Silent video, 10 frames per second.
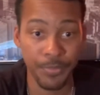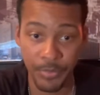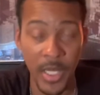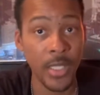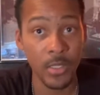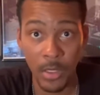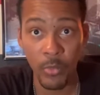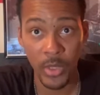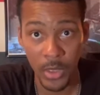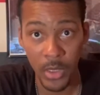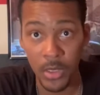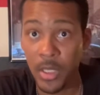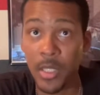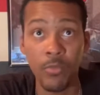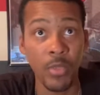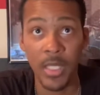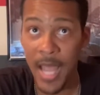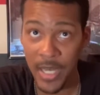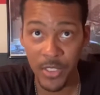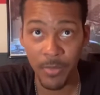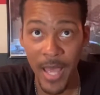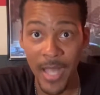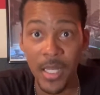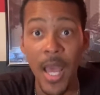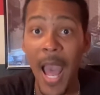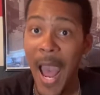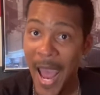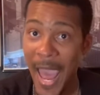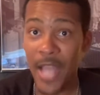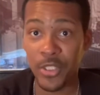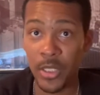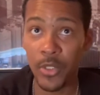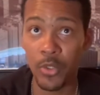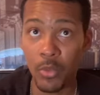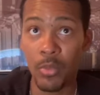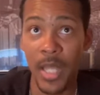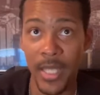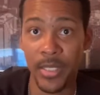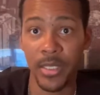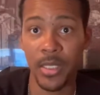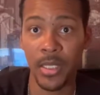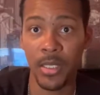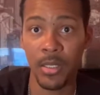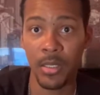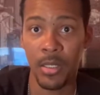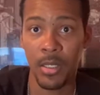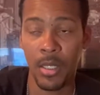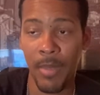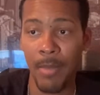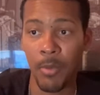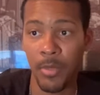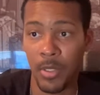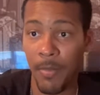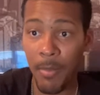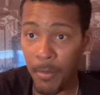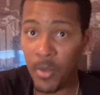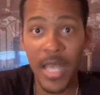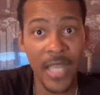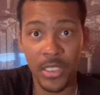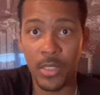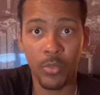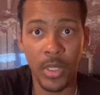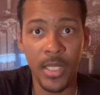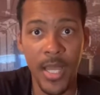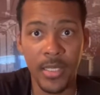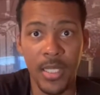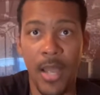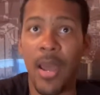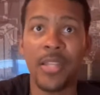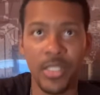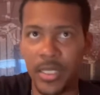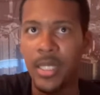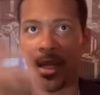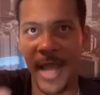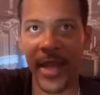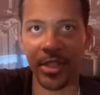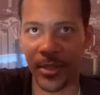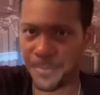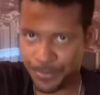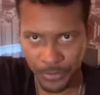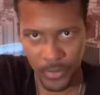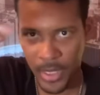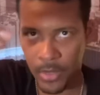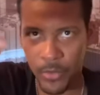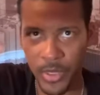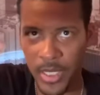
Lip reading: it's looking really good, looking really action packed. I actually do like seeing the Batmobile. The Batmobile actually is really nice now. Actually seeing it in action, that little scene they